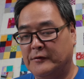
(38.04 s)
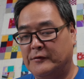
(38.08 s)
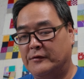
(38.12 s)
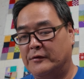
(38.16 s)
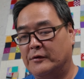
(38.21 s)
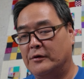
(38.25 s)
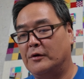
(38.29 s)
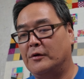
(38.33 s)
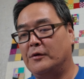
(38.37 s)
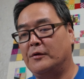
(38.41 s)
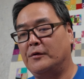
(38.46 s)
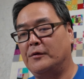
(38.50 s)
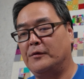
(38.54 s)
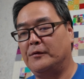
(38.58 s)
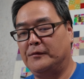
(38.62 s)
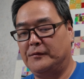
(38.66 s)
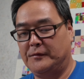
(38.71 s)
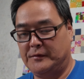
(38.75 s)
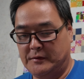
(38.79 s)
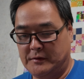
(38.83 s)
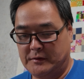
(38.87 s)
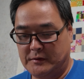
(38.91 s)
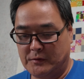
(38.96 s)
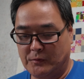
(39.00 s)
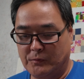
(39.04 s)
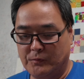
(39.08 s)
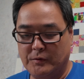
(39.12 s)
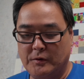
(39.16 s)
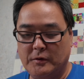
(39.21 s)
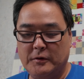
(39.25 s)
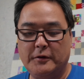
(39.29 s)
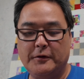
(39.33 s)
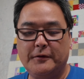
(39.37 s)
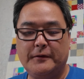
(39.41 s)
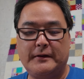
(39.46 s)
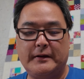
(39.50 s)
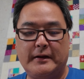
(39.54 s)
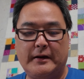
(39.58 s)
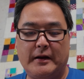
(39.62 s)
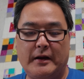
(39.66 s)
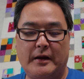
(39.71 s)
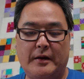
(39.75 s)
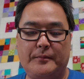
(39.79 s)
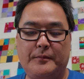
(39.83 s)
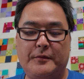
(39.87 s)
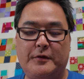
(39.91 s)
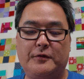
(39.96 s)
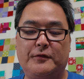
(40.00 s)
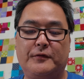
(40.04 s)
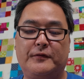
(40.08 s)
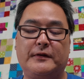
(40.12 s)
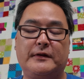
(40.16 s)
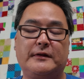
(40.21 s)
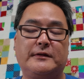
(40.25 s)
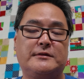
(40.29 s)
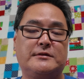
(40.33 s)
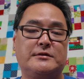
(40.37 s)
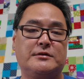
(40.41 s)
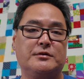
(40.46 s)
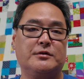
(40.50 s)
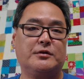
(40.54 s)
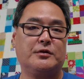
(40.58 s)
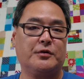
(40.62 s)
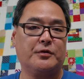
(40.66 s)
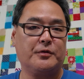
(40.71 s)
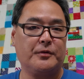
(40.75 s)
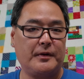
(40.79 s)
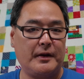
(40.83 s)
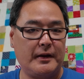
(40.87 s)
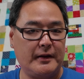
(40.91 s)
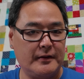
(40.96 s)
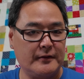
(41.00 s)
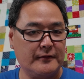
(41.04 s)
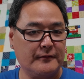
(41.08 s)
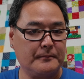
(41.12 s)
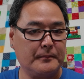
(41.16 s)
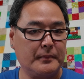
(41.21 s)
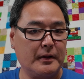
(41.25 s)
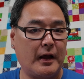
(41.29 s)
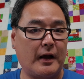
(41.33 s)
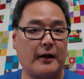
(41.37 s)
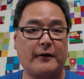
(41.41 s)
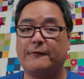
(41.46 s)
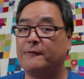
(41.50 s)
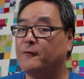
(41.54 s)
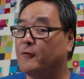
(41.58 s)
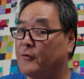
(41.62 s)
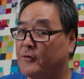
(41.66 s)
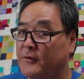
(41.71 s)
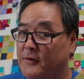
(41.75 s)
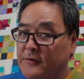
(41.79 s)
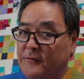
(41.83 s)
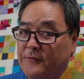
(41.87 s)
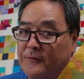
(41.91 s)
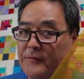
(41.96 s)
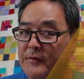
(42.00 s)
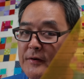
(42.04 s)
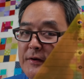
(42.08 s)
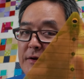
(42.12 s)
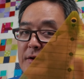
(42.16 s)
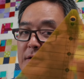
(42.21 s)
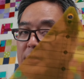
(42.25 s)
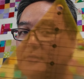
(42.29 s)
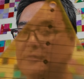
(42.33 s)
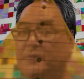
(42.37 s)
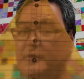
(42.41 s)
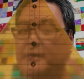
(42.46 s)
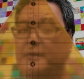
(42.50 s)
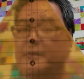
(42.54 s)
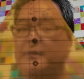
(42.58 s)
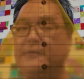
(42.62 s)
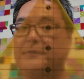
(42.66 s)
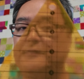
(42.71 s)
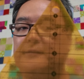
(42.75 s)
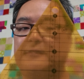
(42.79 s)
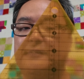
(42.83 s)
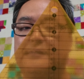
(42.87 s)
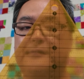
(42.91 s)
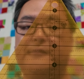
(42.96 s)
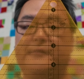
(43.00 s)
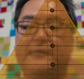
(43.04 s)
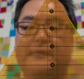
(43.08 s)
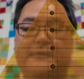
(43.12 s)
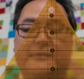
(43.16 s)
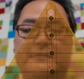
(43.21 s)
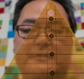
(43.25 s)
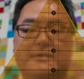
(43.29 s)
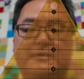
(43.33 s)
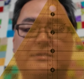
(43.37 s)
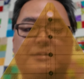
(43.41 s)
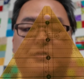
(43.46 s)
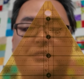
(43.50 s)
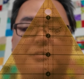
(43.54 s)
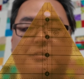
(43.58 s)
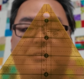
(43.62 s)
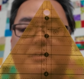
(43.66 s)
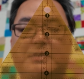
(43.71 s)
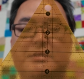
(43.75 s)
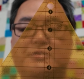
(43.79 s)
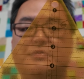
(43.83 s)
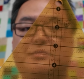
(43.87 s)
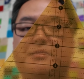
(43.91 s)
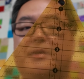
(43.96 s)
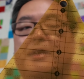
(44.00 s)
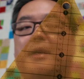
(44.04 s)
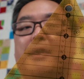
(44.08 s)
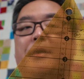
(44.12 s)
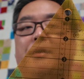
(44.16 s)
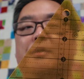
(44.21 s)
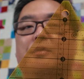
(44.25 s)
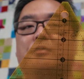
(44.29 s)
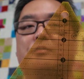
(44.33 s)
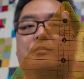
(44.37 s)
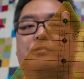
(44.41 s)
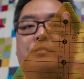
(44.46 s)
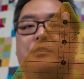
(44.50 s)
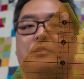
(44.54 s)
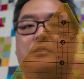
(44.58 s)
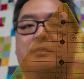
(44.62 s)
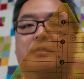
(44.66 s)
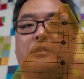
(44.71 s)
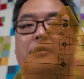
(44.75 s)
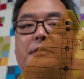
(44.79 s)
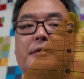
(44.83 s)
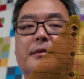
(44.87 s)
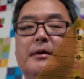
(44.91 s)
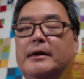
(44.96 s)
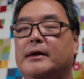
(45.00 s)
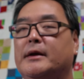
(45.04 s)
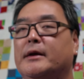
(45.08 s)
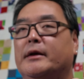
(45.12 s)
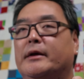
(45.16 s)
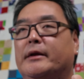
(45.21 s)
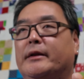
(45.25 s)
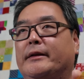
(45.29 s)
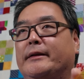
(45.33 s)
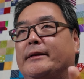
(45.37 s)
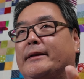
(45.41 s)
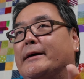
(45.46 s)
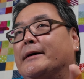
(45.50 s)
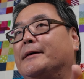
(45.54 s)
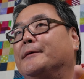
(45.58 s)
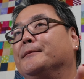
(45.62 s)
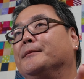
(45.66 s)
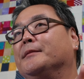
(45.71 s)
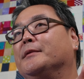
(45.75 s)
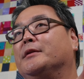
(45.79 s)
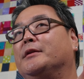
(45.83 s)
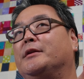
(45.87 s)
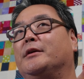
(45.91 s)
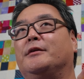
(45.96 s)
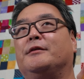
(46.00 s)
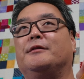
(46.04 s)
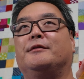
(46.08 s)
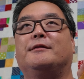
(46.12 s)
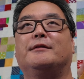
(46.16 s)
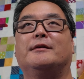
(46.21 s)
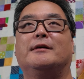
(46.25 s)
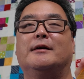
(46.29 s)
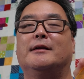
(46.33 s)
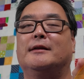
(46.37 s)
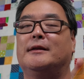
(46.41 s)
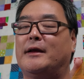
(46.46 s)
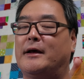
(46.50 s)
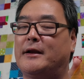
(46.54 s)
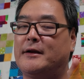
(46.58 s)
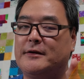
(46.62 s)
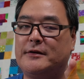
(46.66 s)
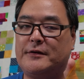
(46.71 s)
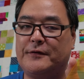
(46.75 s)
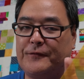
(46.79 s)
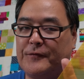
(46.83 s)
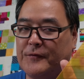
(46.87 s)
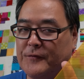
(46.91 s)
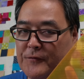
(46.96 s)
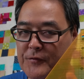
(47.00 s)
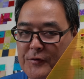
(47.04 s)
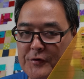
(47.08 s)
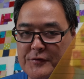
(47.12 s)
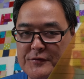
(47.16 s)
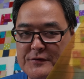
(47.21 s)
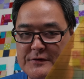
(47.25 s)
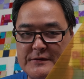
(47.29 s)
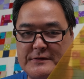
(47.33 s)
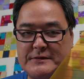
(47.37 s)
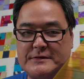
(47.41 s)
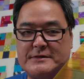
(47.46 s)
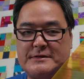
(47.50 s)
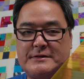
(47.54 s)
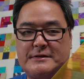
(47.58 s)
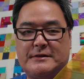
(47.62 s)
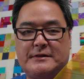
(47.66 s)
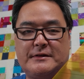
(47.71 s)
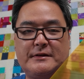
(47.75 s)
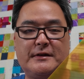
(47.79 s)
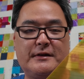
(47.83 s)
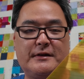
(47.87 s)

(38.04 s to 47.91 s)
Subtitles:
So the ruler that I'm using to create the block for this video is the 60-degree triangle ruler. Now, there's a lot of different versions